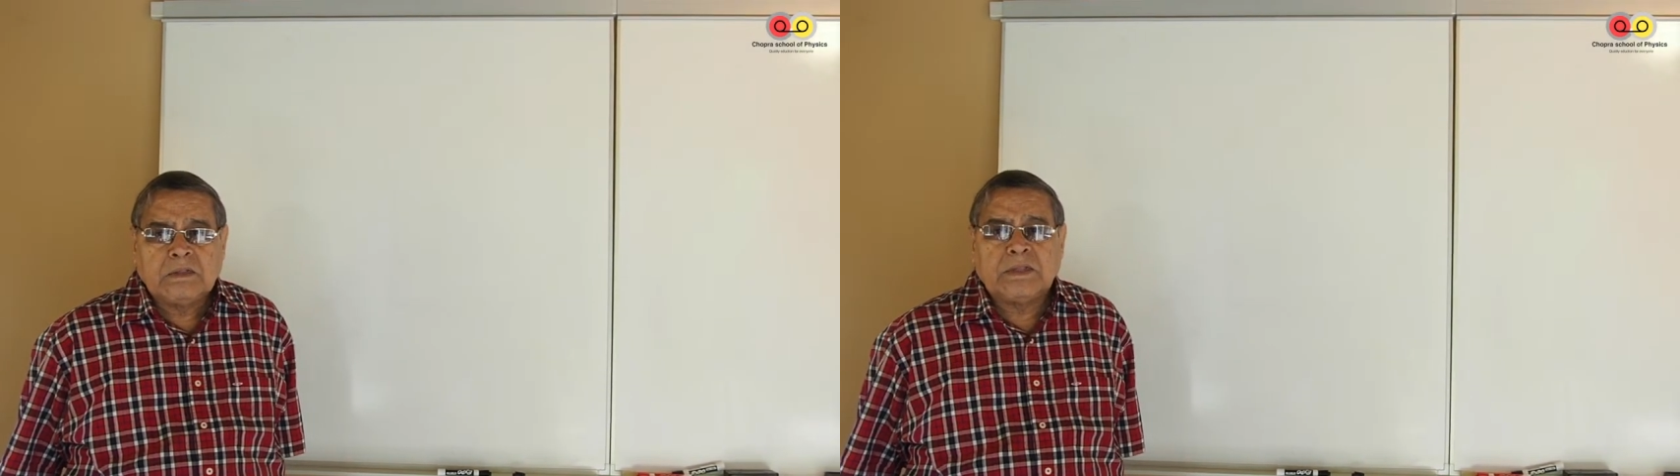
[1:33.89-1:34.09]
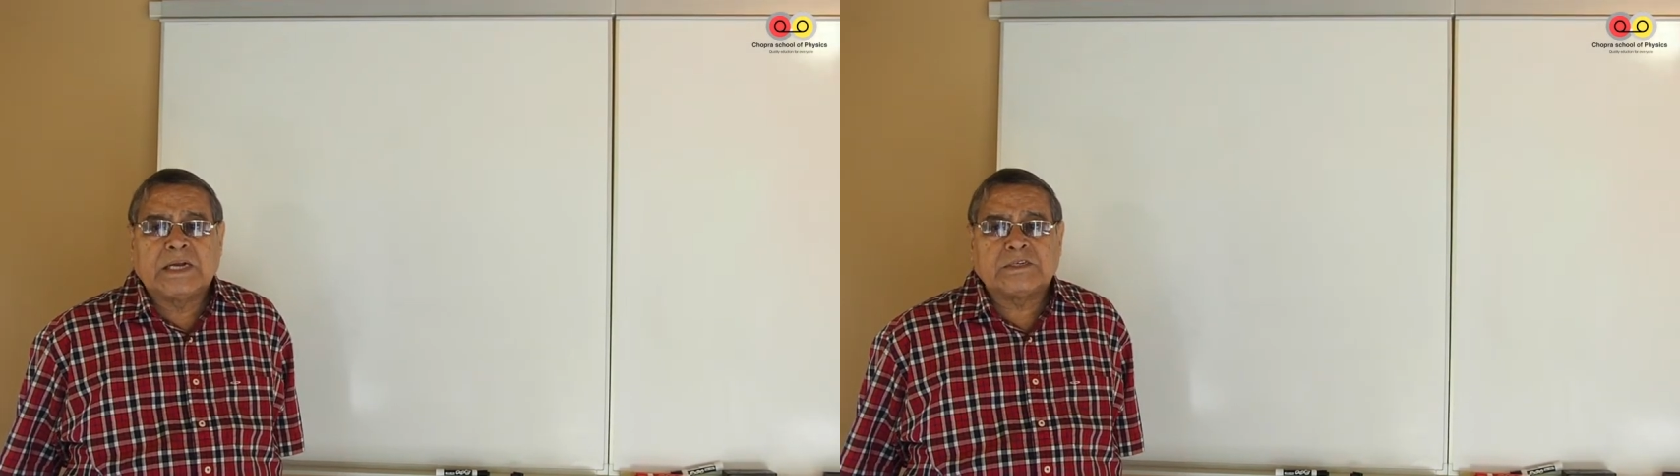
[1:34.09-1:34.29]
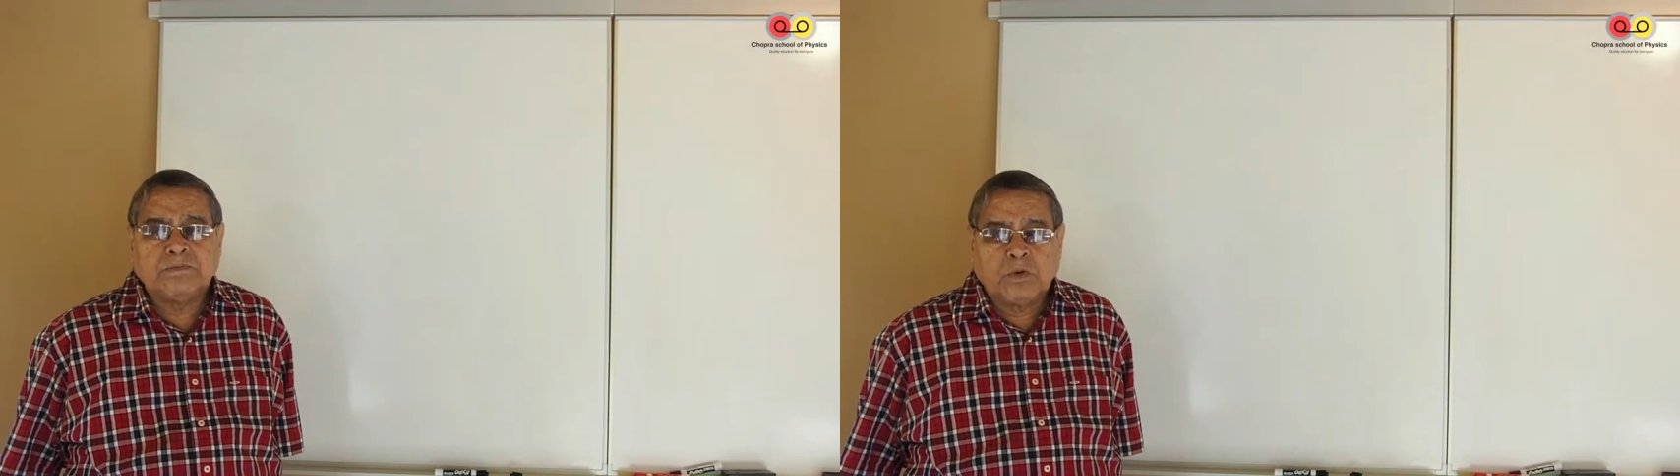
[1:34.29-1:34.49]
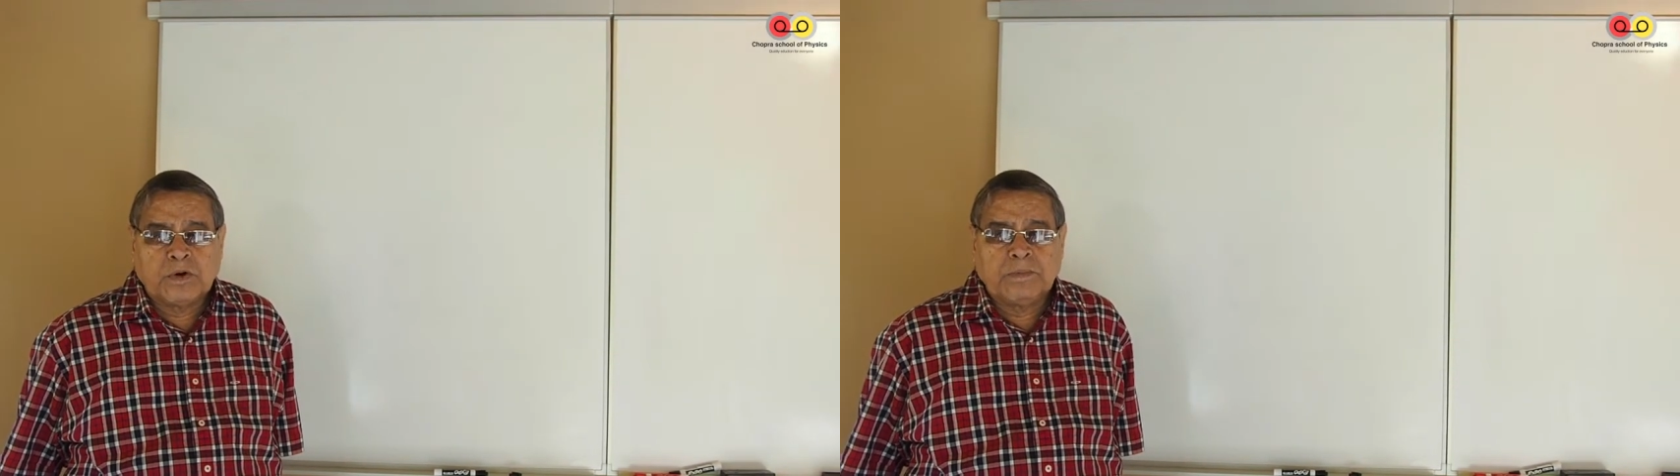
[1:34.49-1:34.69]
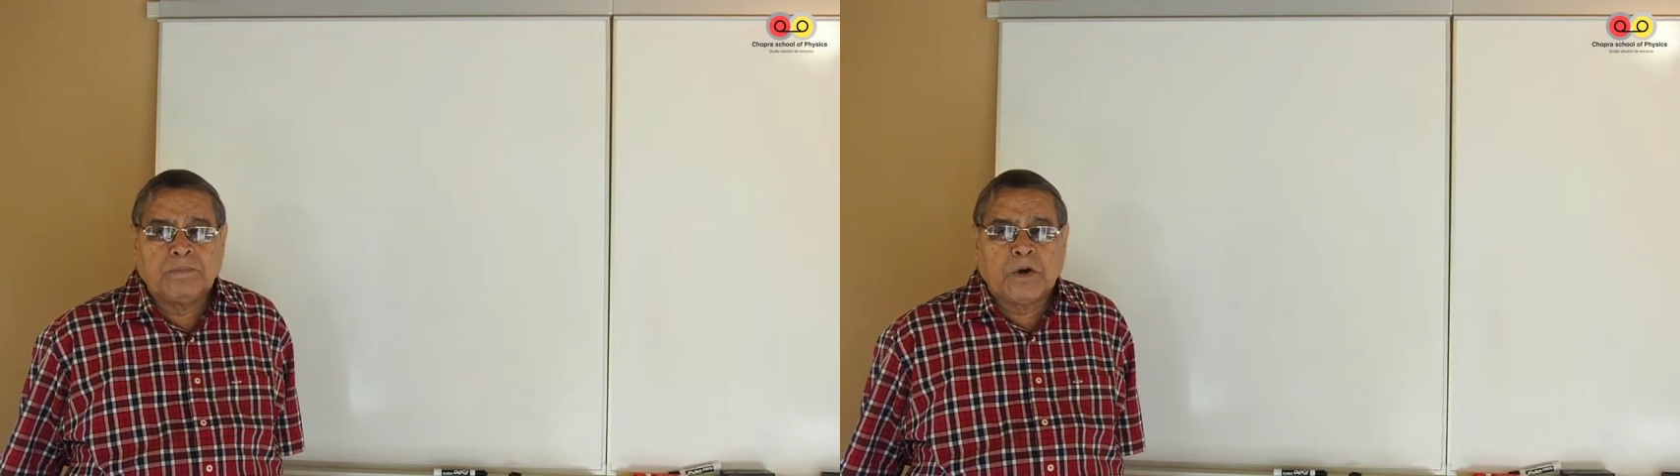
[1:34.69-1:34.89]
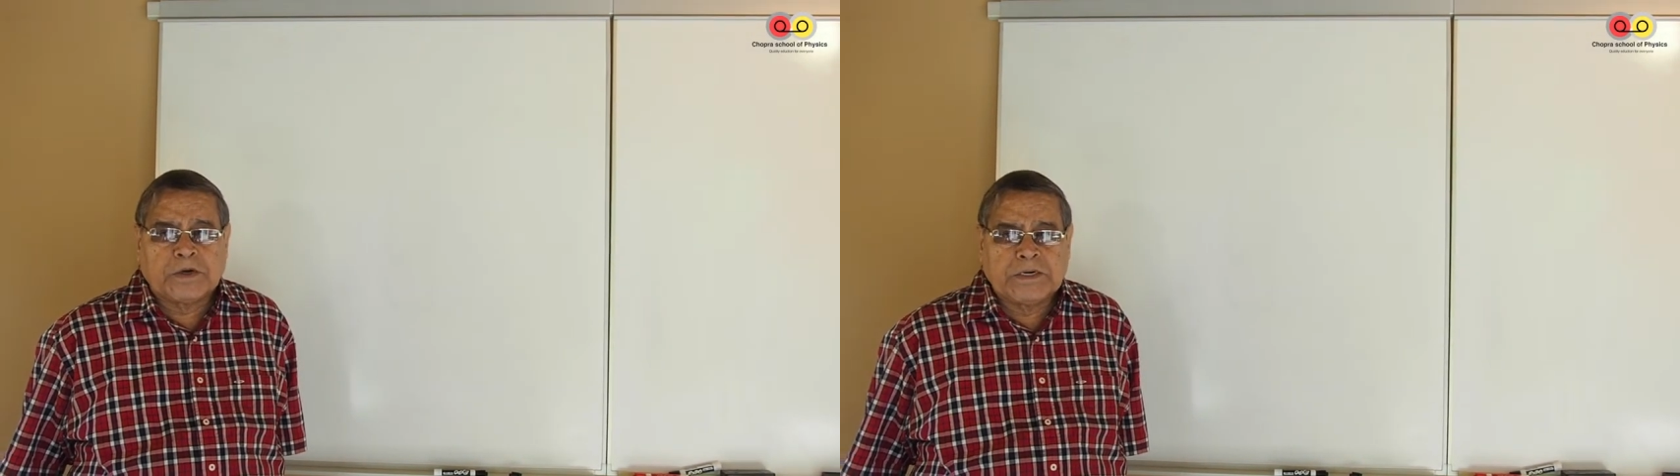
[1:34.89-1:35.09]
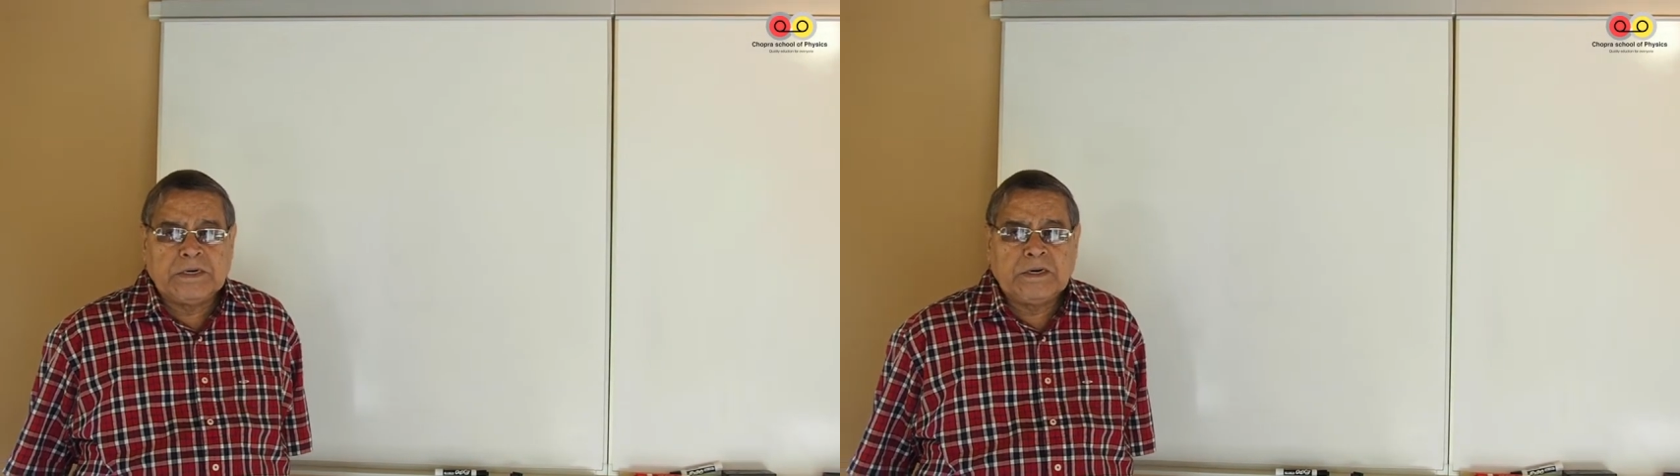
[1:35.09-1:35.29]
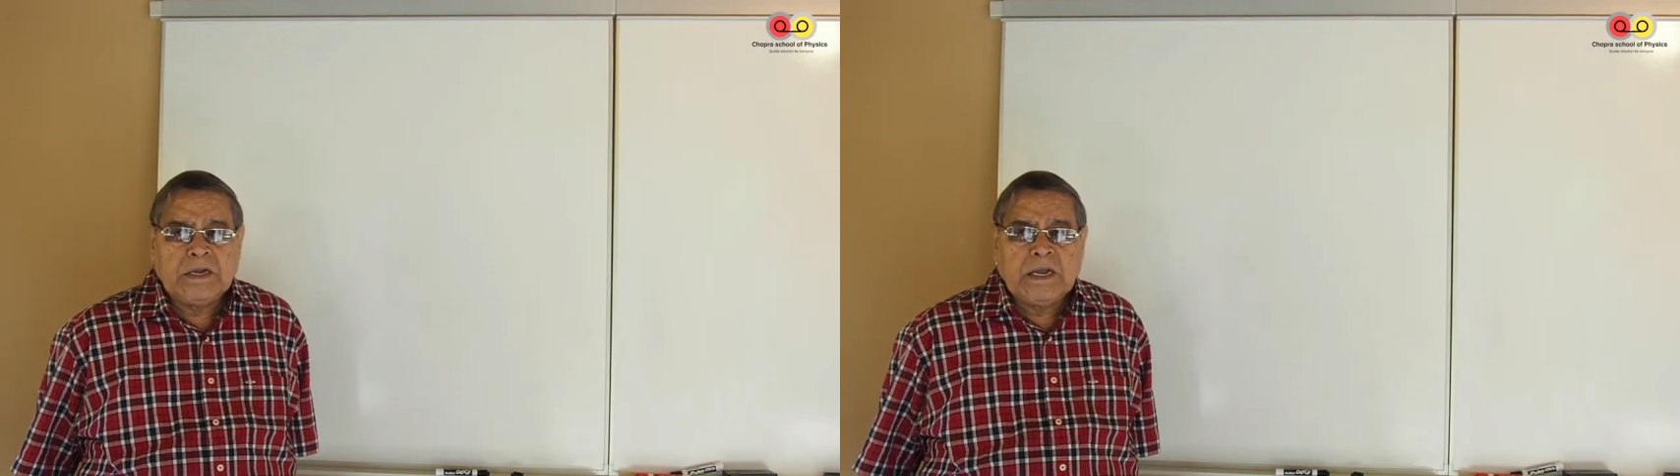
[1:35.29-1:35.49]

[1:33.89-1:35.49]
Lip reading: That's more important.